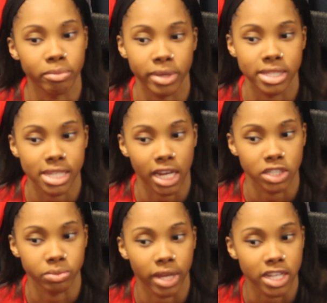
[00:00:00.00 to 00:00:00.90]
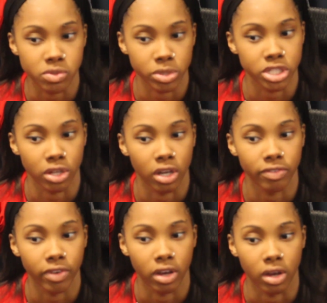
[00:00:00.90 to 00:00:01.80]
where me and Tosh got switched
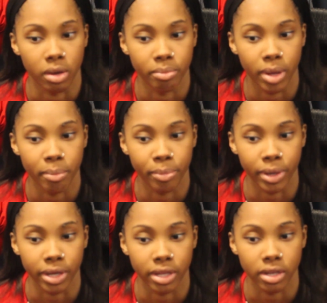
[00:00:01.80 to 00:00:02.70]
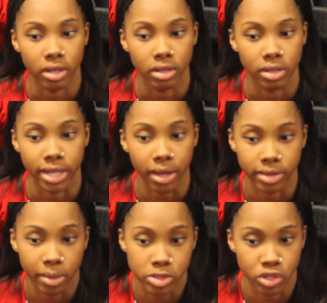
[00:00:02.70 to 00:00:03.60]
off, but
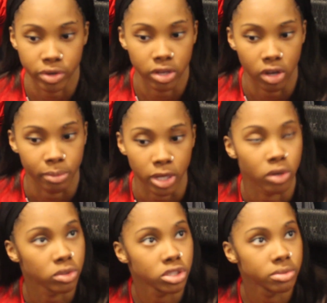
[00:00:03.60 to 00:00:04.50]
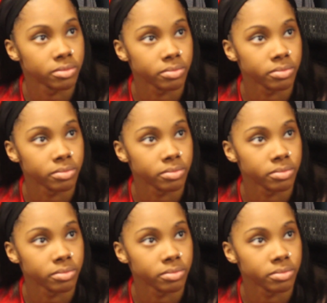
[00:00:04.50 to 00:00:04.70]
that was a great call by Coach.